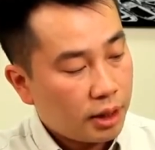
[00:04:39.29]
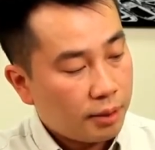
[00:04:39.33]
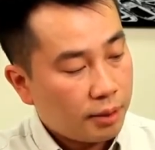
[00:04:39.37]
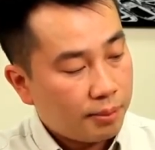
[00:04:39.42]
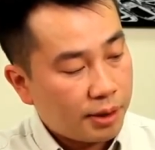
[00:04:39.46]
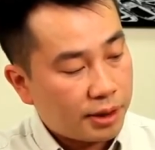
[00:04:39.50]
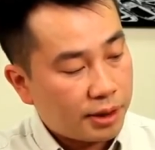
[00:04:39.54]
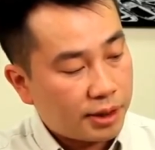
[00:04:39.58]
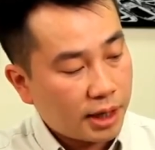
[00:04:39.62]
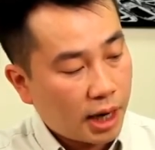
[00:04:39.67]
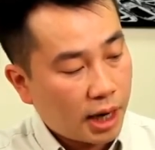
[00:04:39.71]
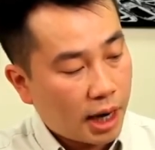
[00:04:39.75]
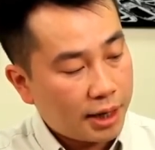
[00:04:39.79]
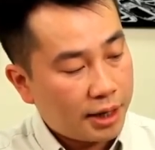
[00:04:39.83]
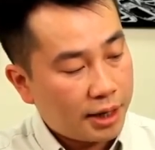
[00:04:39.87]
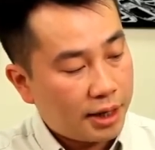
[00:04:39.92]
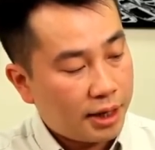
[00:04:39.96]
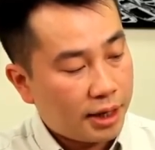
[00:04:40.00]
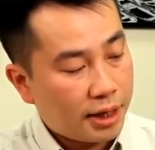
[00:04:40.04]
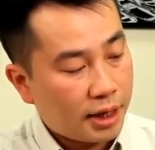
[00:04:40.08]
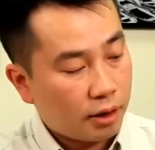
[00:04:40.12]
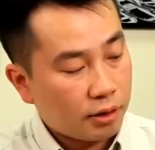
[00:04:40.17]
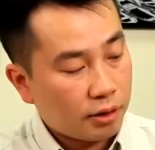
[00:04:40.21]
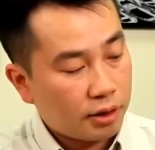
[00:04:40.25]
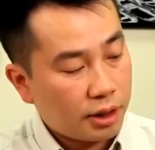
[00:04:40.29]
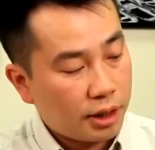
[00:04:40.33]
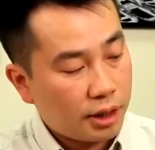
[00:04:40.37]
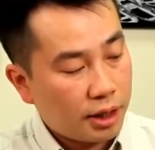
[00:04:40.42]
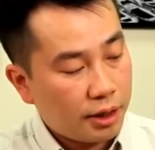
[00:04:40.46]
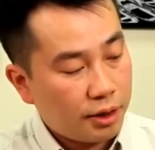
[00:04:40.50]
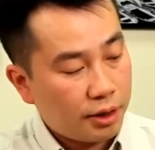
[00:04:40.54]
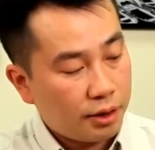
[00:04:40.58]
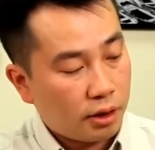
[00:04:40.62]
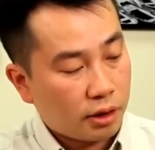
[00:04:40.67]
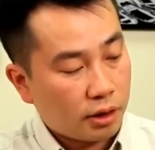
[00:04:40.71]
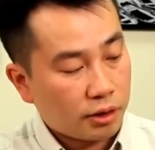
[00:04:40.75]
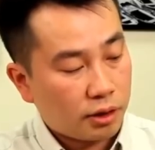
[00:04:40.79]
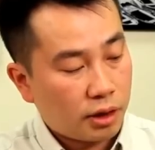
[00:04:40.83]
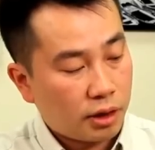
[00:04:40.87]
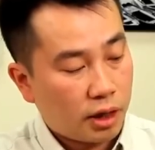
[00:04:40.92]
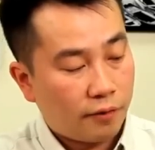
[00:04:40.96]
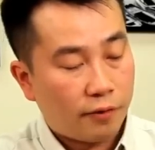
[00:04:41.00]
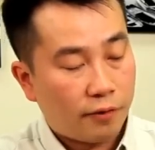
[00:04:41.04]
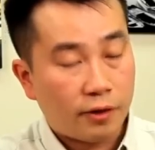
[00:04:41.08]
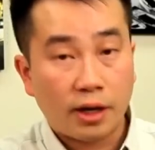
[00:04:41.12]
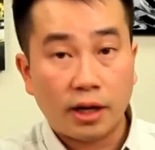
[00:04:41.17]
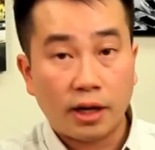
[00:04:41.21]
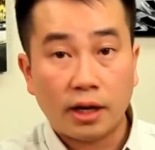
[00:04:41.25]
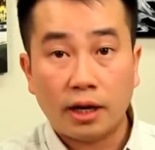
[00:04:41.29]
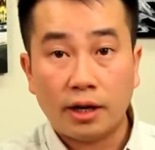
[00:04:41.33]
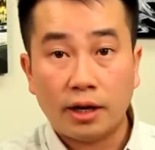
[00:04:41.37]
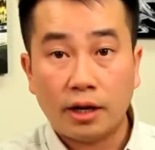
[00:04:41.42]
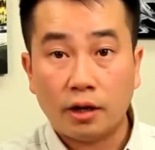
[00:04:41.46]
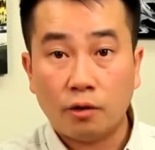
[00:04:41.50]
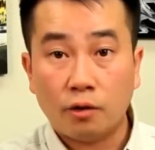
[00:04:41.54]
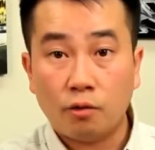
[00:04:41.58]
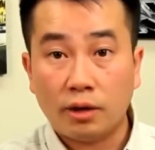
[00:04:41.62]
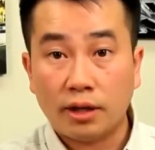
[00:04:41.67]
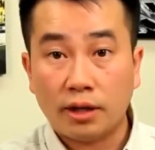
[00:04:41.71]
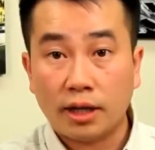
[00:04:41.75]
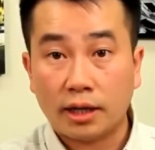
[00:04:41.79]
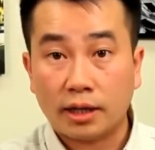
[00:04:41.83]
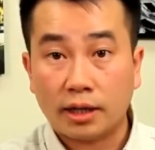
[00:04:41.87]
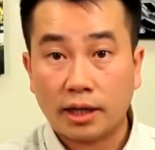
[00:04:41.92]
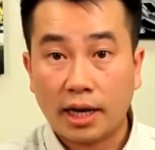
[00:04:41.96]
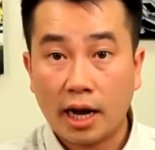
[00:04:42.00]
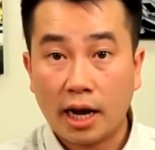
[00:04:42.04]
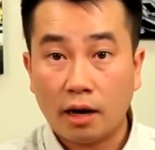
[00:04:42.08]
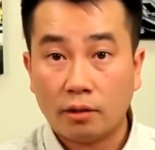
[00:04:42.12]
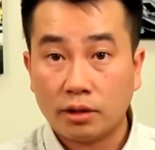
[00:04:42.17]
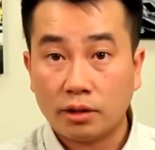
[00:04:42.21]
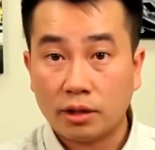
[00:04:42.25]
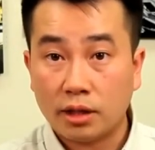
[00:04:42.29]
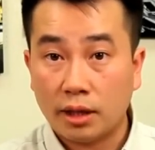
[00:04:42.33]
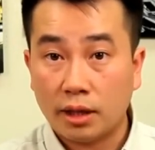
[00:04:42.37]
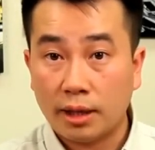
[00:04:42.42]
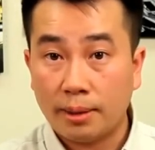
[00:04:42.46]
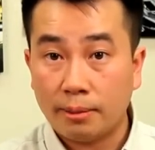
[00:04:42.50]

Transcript: Beside the LCD, you also have another one that counts